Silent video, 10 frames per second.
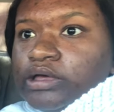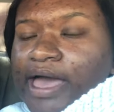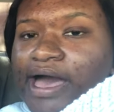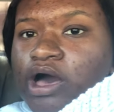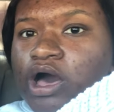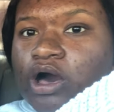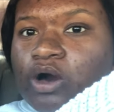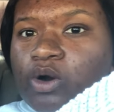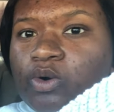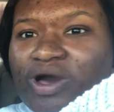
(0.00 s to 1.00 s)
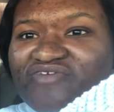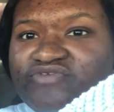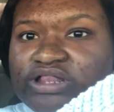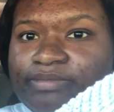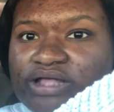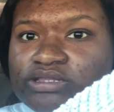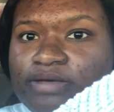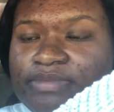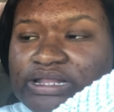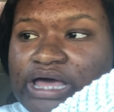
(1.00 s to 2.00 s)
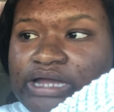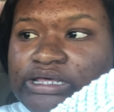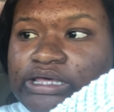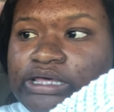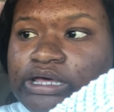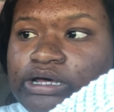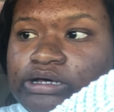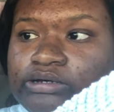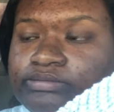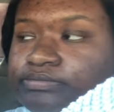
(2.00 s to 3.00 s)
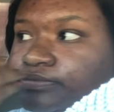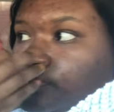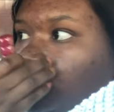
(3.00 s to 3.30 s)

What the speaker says: How I feel about the Milani, I'm